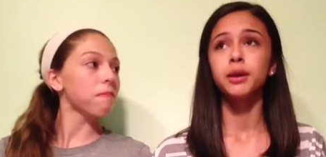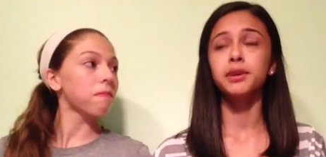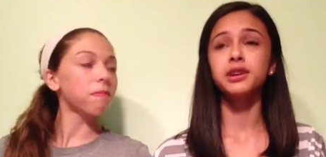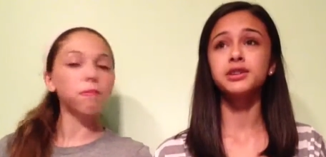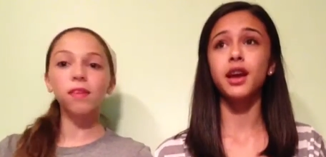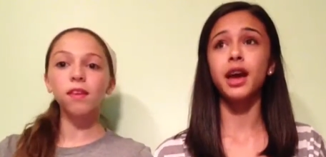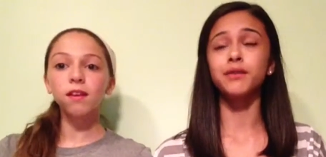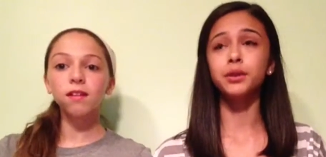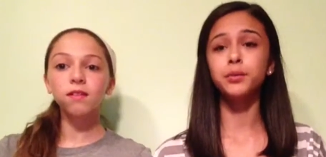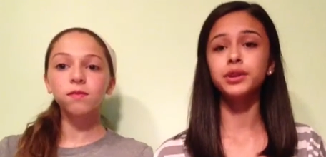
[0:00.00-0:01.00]
Speaker 1: because
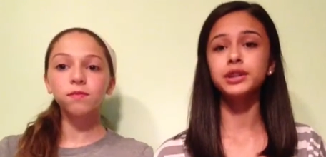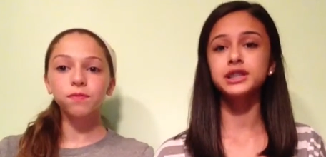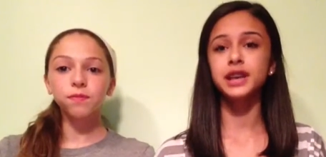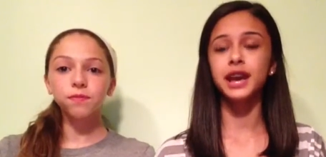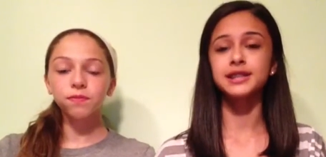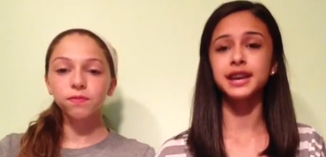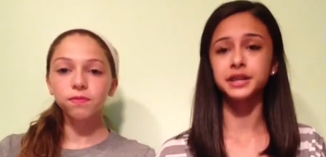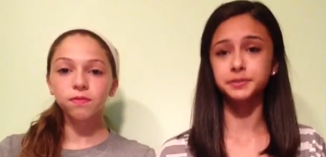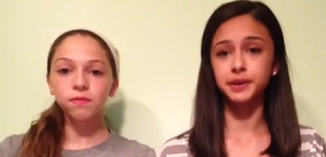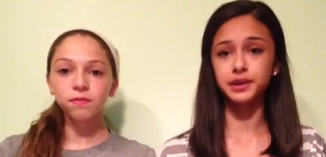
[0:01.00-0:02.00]
everyone ex has
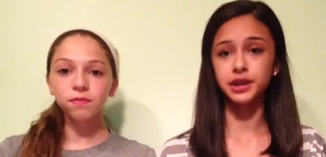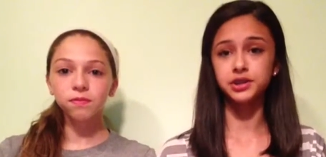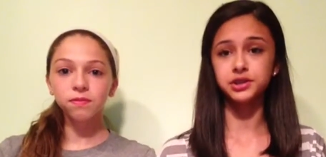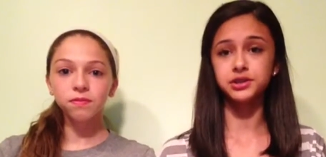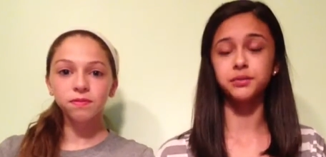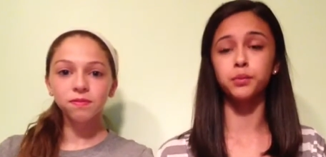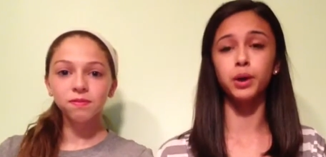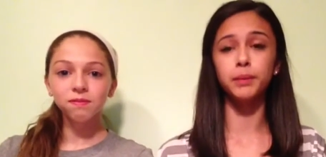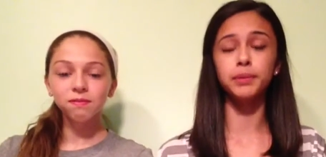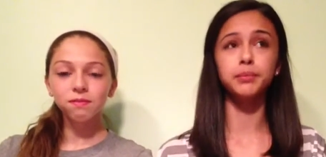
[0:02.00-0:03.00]
expectations of
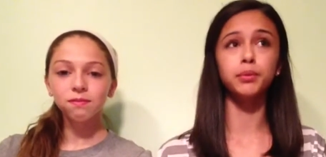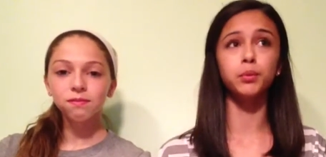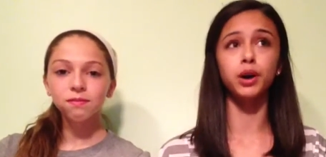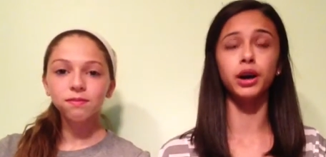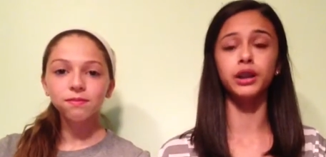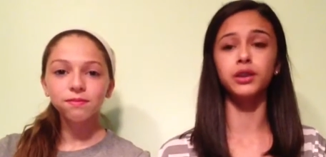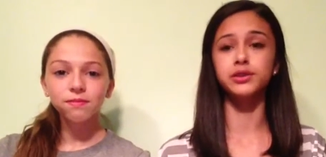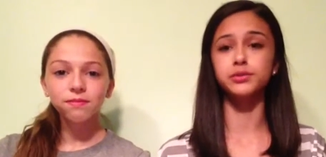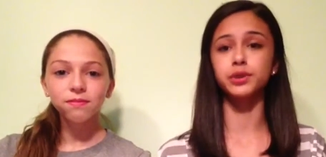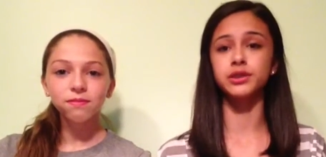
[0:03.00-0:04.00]
what people want in
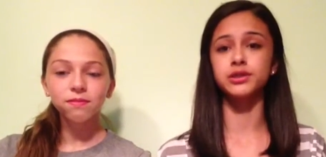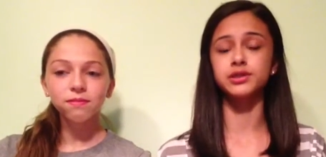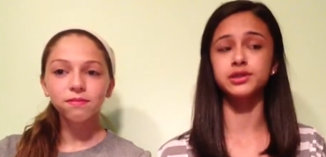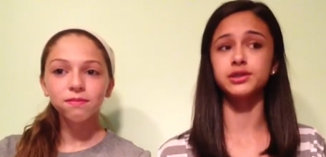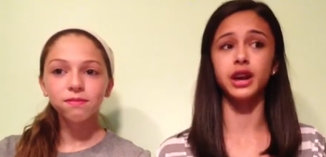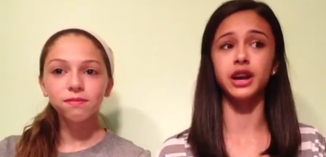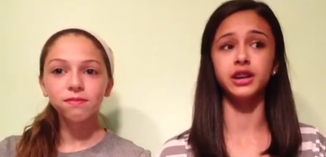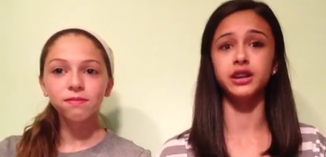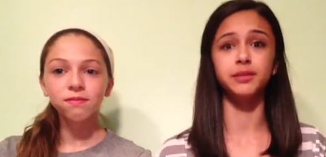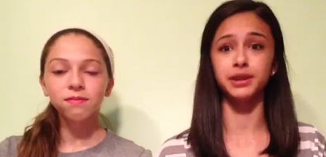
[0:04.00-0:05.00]
this in this
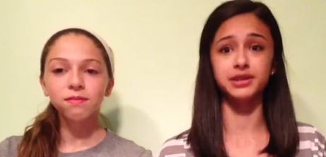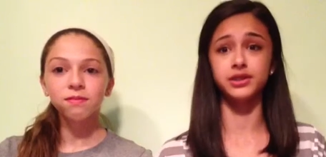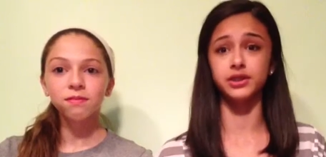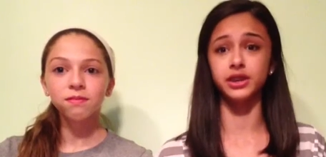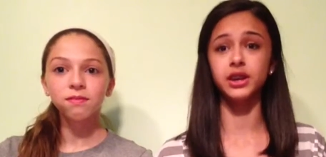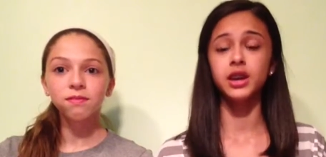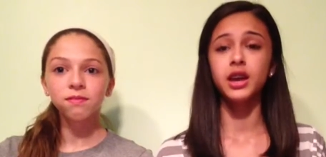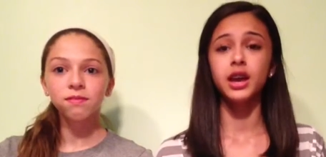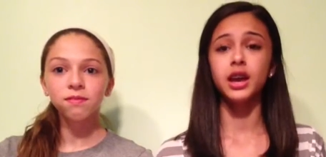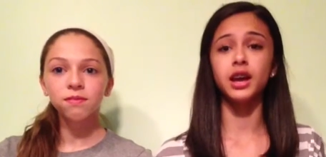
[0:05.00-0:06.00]
society, basically,
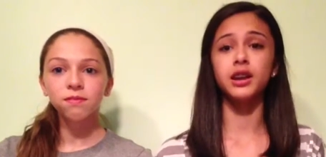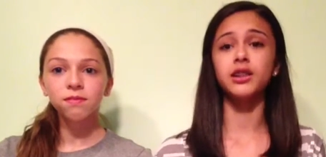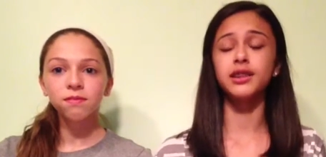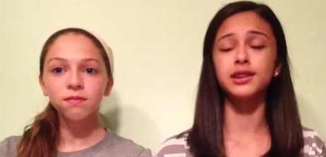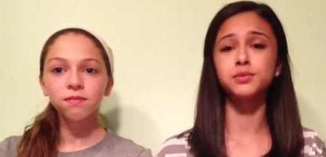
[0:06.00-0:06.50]
and it's